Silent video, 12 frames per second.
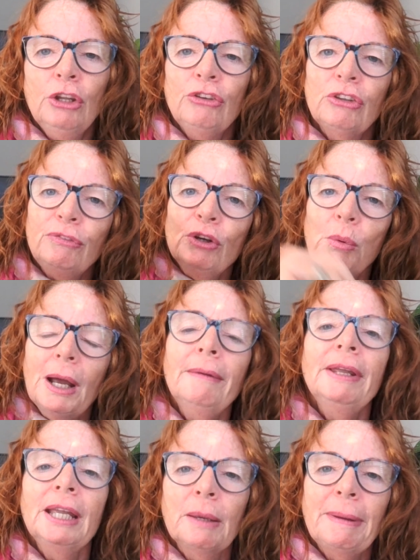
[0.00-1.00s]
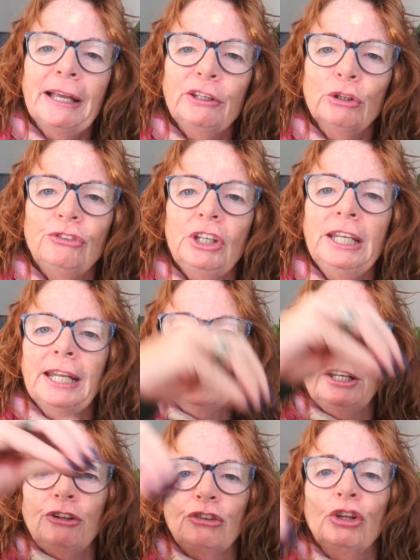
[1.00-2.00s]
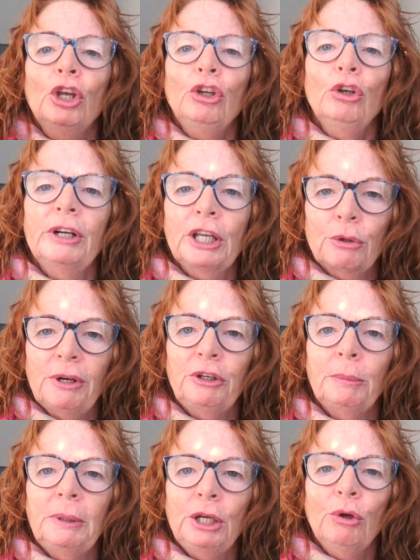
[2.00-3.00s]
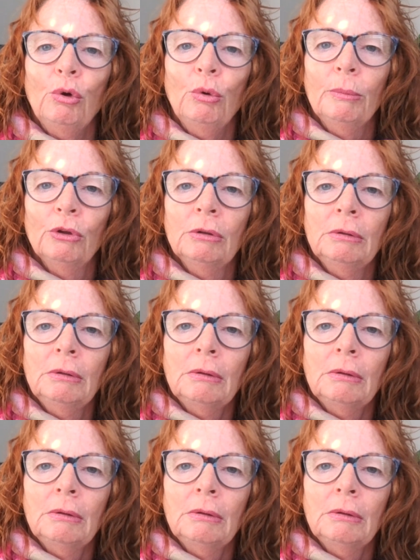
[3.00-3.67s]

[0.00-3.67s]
So if you're worrying about your teenagers, you're incredibly normal,